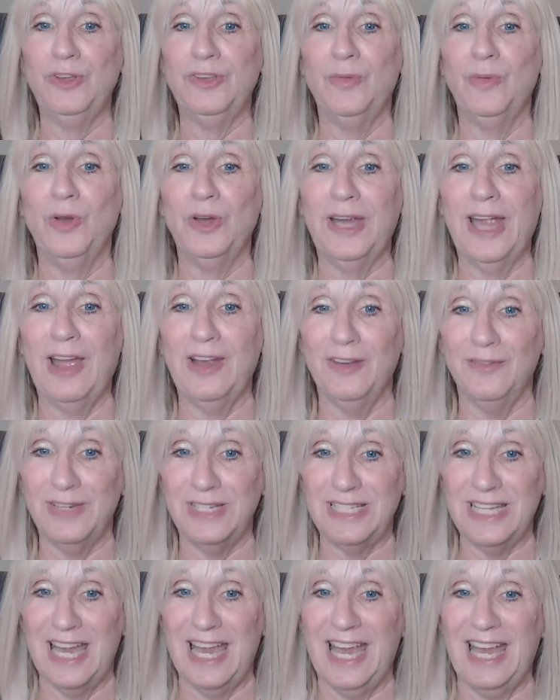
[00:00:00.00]
work out every
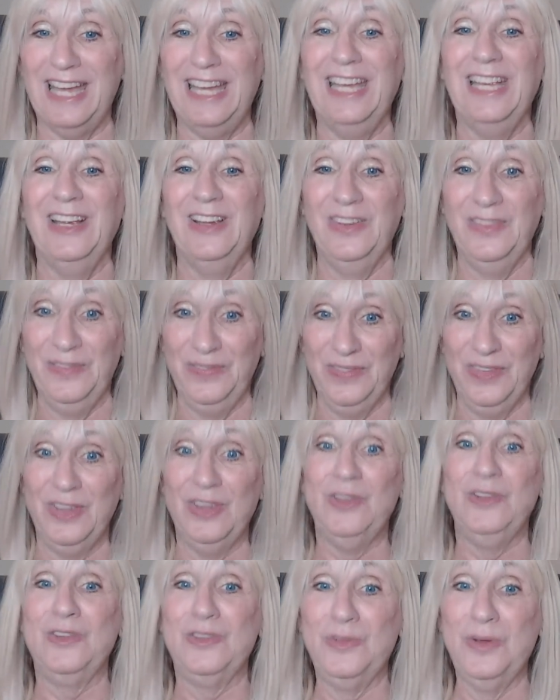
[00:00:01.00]
day,
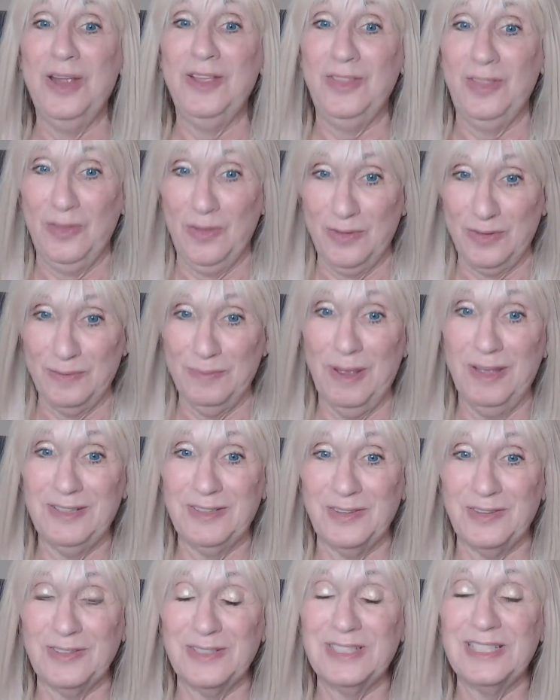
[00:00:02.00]
you'd strengthen those
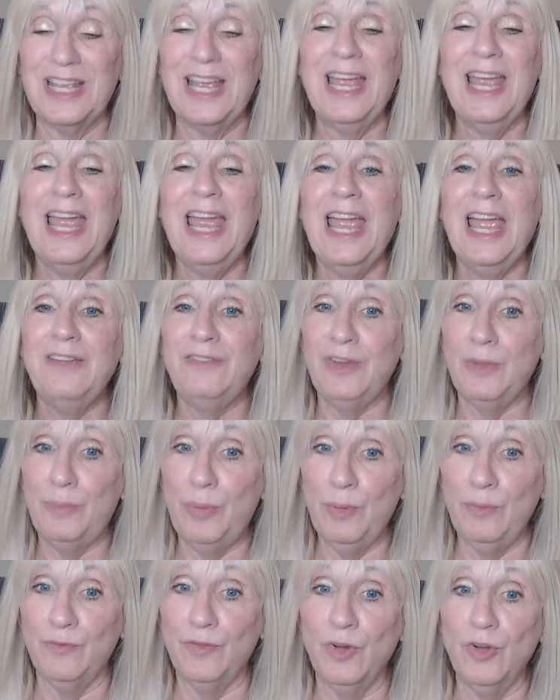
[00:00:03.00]
muscles. If you
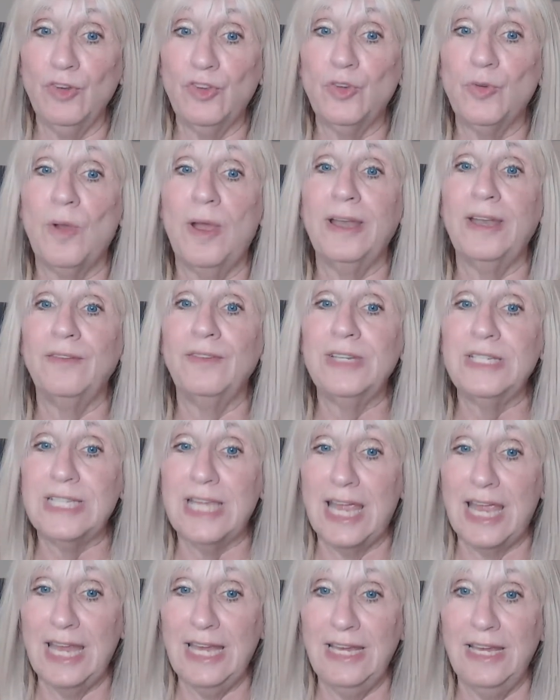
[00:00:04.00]
put virtue on every
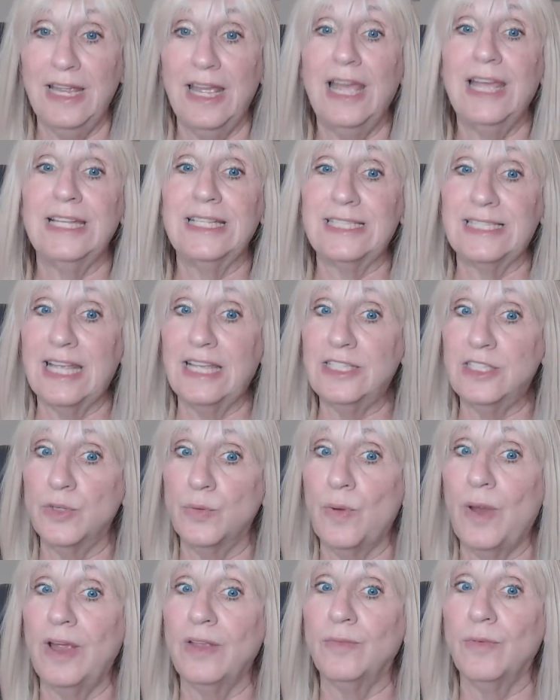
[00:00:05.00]
day,
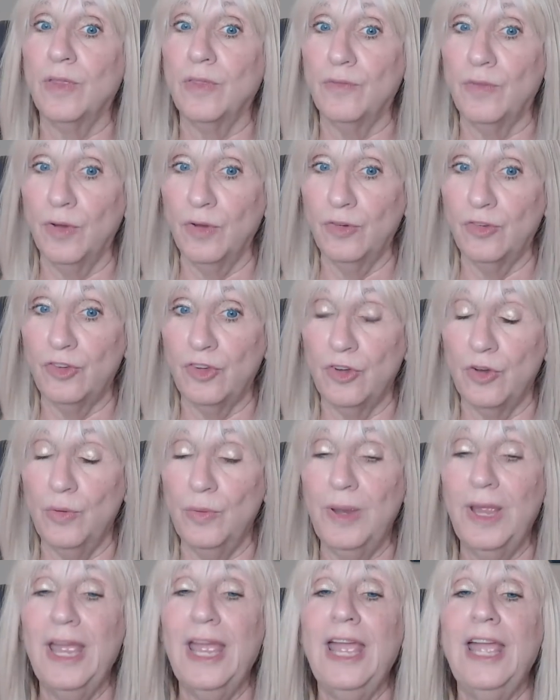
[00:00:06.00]
accessorize with virtue,
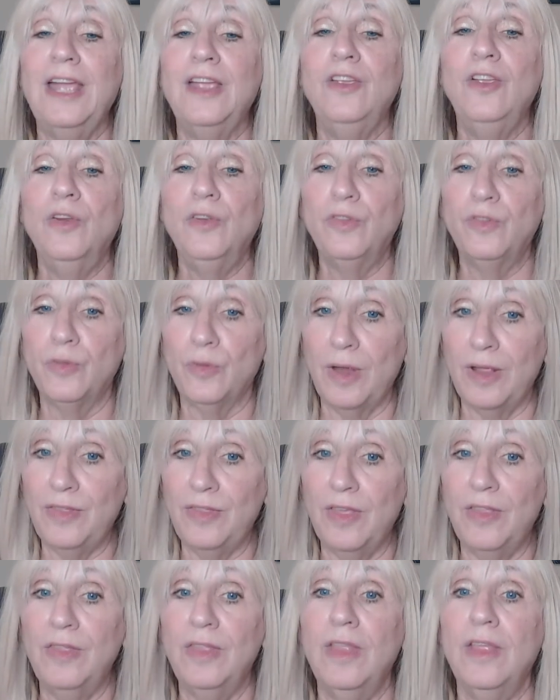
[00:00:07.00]
you'll
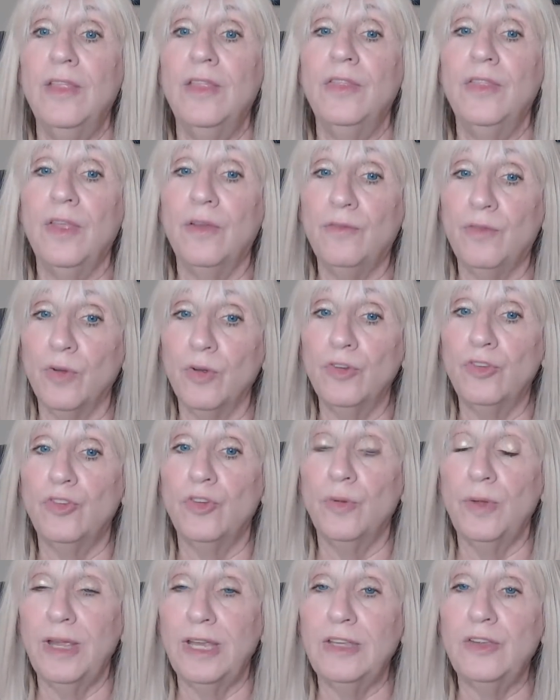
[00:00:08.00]
strengthen the
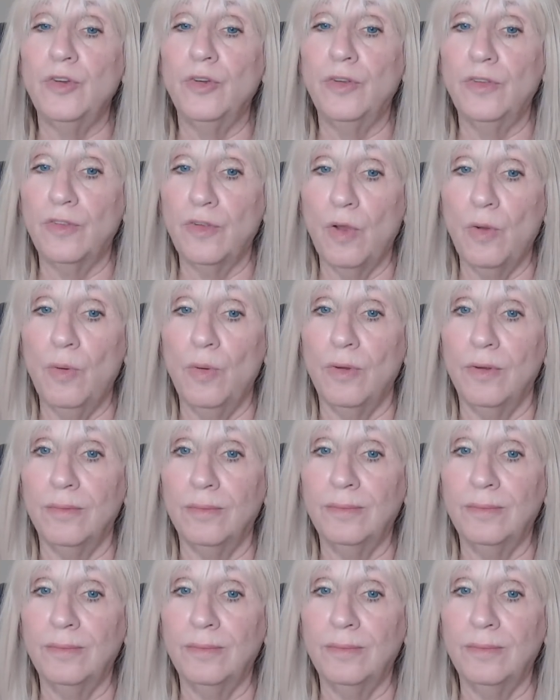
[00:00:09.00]
virtue in your soul.